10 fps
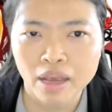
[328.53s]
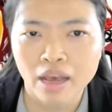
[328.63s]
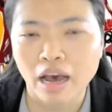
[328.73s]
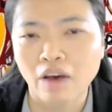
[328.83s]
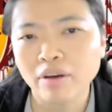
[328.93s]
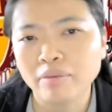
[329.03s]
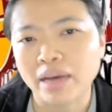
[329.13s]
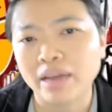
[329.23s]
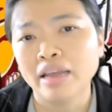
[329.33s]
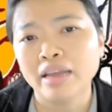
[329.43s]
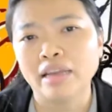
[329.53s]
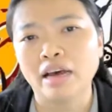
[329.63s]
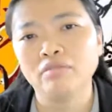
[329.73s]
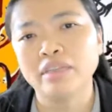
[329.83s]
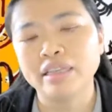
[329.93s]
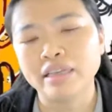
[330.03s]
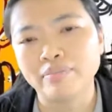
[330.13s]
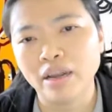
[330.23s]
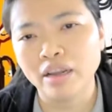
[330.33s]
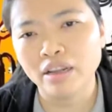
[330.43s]
However, now the
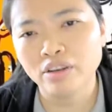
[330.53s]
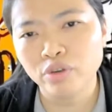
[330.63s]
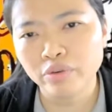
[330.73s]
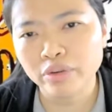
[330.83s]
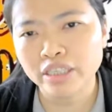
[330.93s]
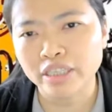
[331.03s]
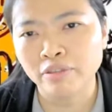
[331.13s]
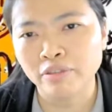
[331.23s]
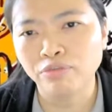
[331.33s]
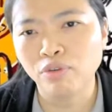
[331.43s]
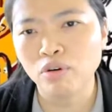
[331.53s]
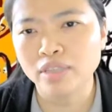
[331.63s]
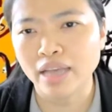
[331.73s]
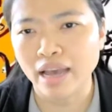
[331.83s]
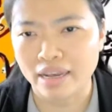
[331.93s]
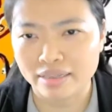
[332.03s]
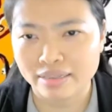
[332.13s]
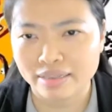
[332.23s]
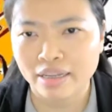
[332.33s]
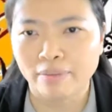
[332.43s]
military regime forced
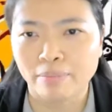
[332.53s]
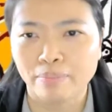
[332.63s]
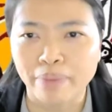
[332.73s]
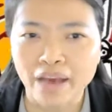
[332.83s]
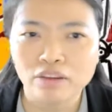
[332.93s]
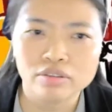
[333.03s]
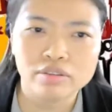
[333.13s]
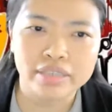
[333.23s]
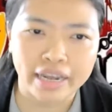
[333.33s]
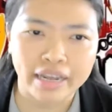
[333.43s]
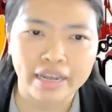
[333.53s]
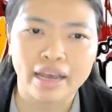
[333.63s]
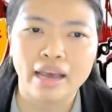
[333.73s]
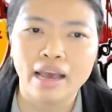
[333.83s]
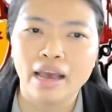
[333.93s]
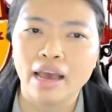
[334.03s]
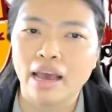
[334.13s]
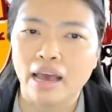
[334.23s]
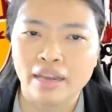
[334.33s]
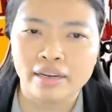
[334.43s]
us back to stay
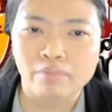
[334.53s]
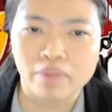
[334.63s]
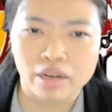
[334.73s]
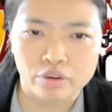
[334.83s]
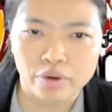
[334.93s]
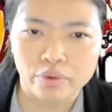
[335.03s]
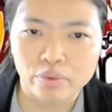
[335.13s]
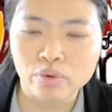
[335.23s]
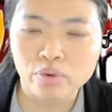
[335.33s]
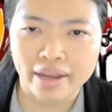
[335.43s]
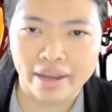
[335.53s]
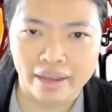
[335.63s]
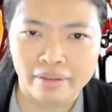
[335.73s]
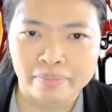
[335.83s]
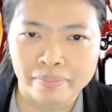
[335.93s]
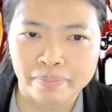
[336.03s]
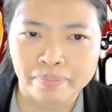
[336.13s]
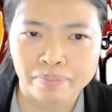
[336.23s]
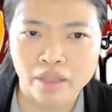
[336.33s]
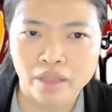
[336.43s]
under military rule again.
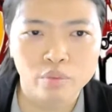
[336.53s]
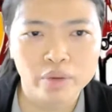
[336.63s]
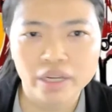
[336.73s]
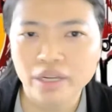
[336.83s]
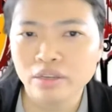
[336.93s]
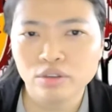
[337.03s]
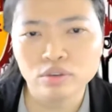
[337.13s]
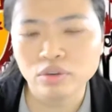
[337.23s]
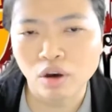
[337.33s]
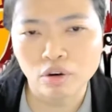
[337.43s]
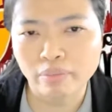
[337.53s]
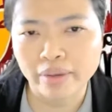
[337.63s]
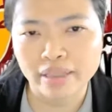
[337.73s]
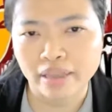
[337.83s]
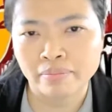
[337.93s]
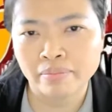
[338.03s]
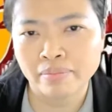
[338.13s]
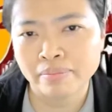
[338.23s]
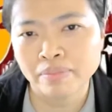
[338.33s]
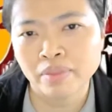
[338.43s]
We do not obey them.
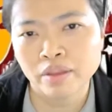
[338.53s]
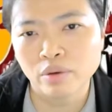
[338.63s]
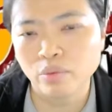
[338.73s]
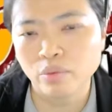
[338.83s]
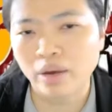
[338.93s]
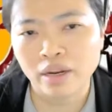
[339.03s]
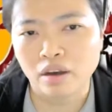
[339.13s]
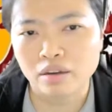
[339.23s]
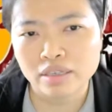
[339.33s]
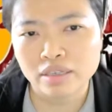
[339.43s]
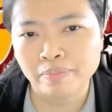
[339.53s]
We were not.